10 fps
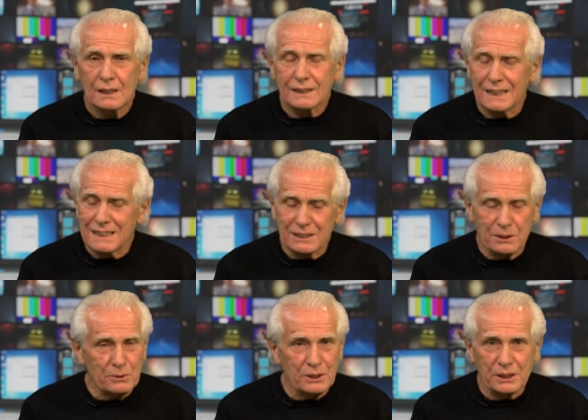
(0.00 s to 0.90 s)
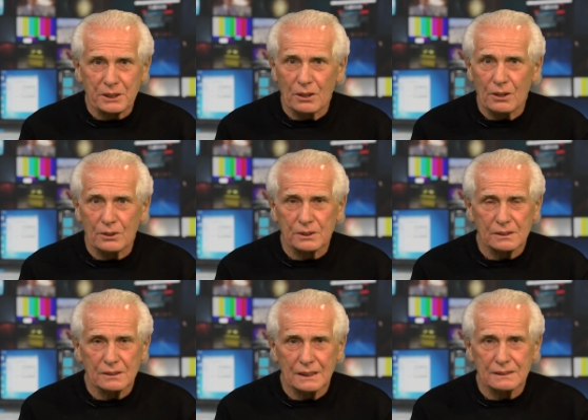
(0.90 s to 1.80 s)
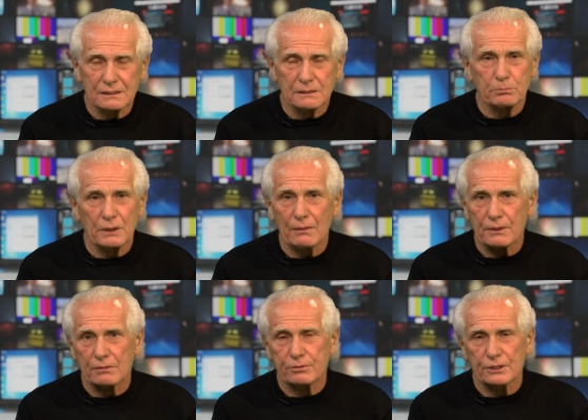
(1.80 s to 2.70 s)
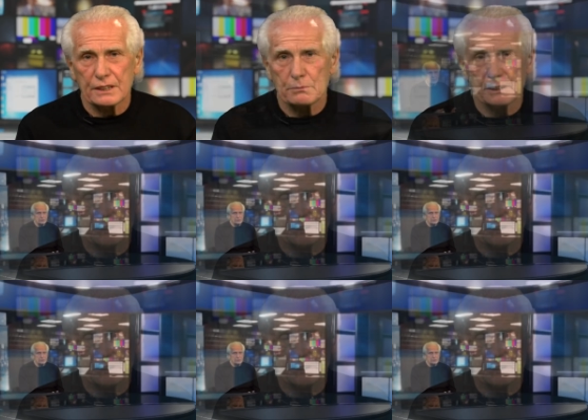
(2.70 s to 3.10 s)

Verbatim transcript: get into the Word of God and have that freedom in